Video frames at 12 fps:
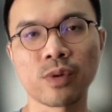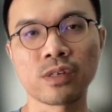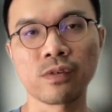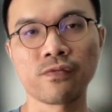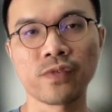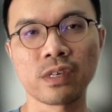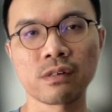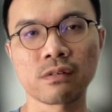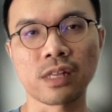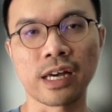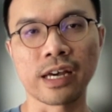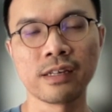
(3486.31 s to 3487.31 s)
When you
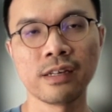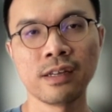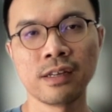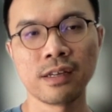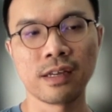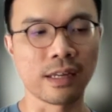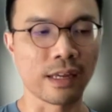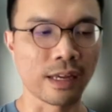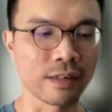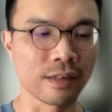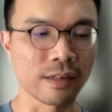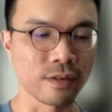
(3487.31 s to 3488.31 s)
feel like
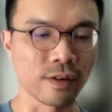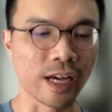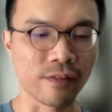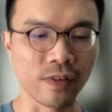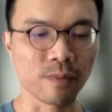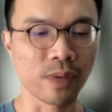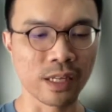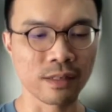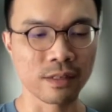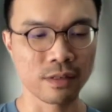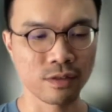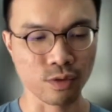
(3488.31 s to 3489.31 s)
and you know, having
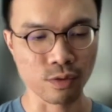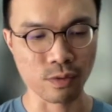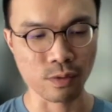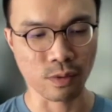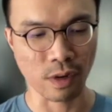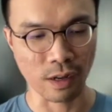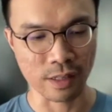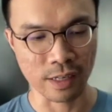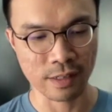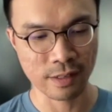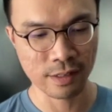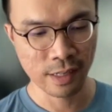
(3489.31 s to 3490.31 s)
been through all
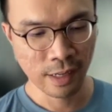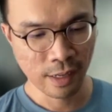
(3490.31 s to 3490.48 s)
this